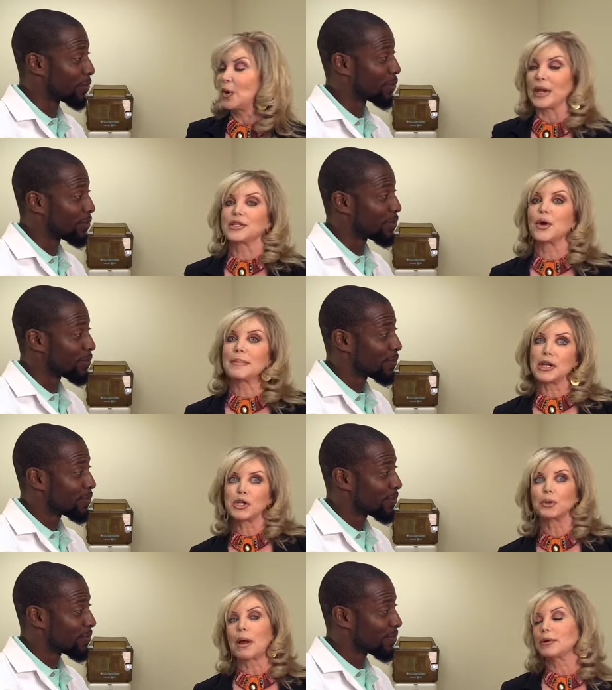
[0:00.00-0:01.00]
Speaker 1: Okay, so I imagine
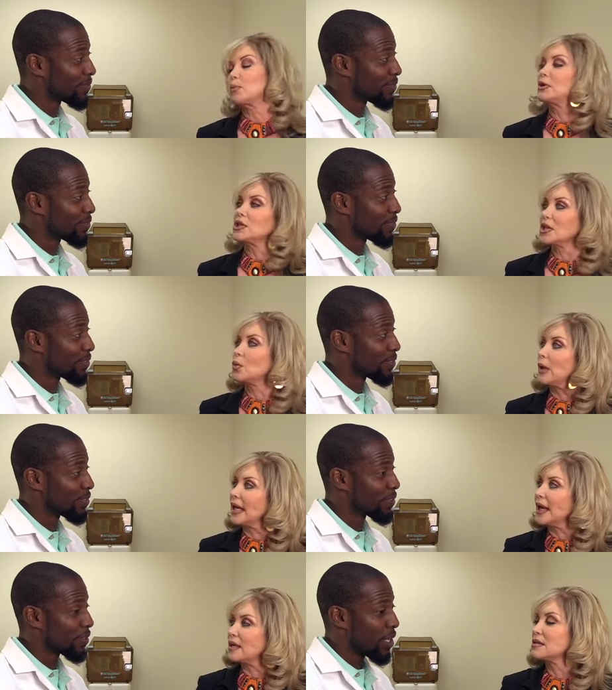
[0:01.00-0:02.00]
you're probably open just on
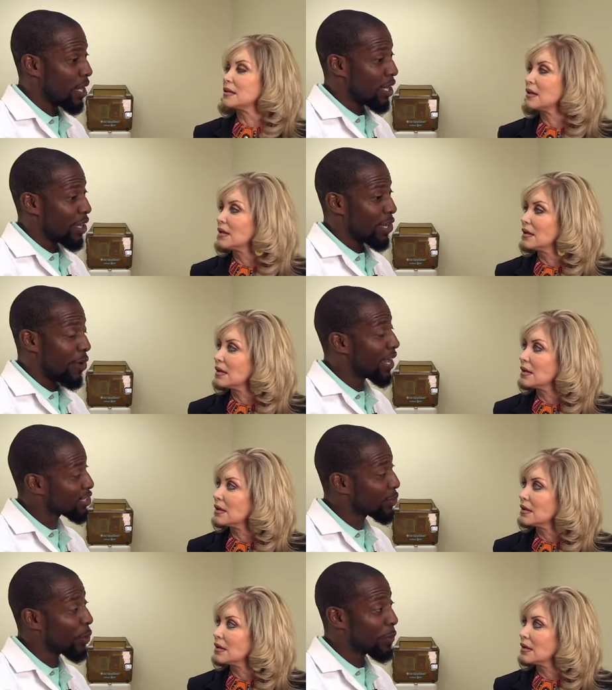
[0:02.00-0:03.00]
weekends or
Speaker 2: No,
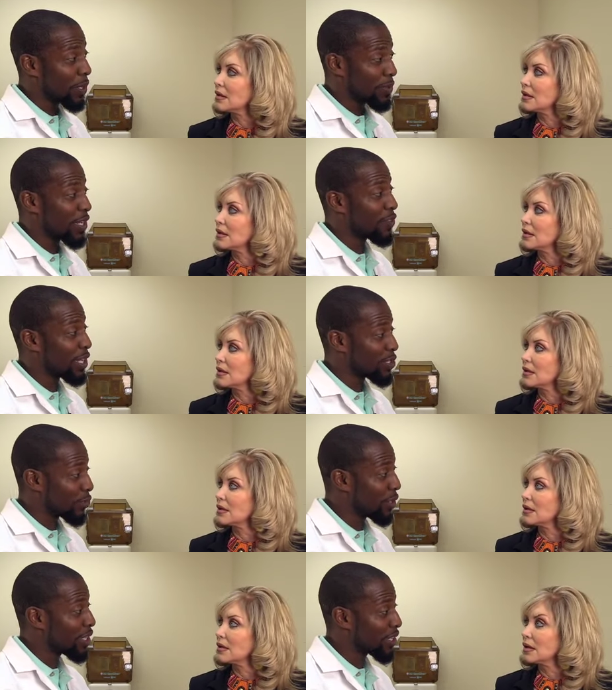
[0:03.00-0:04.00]
actually we're open up 7 days a
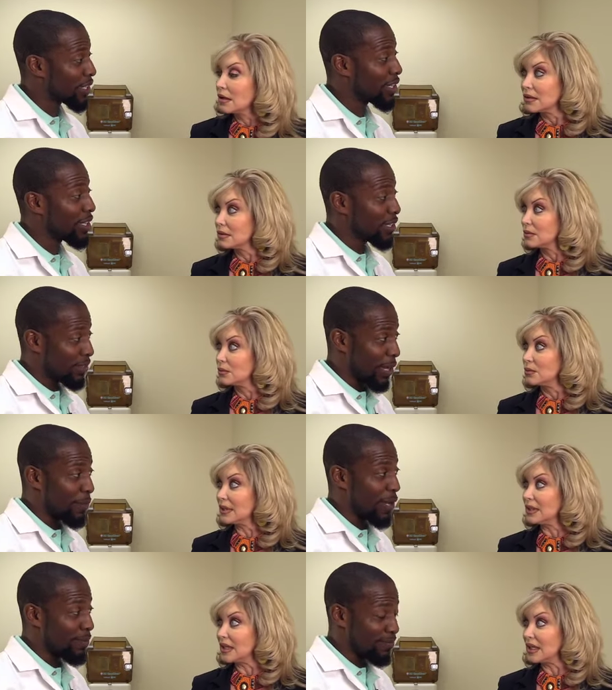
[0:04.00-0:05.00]
week. Yep.
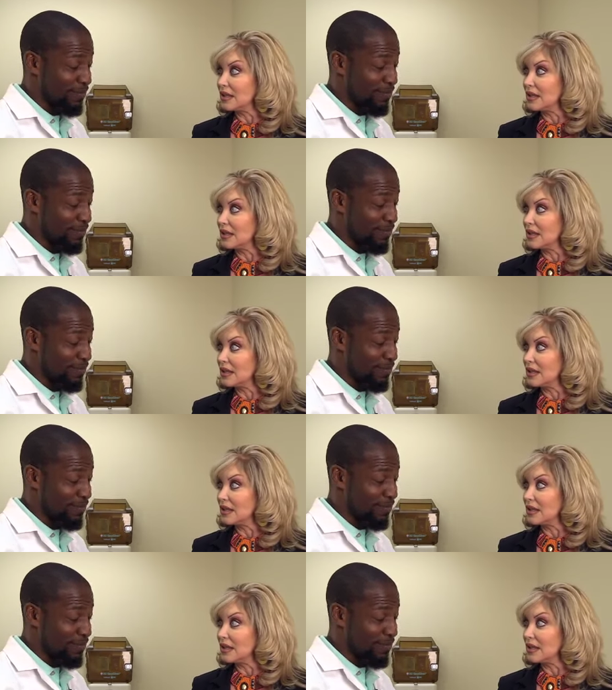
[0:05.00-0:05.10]
Really?